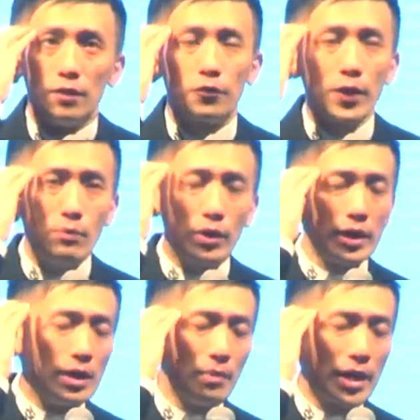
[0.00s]
framework
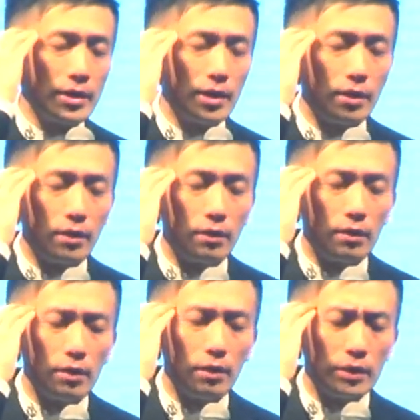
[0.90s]
in our mind.
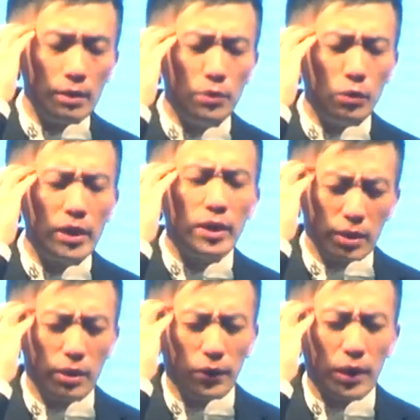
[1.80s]
Team building
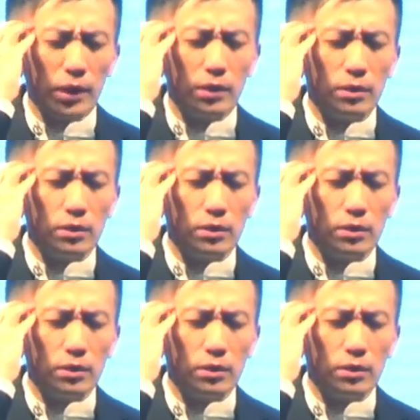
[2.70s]
is difficult.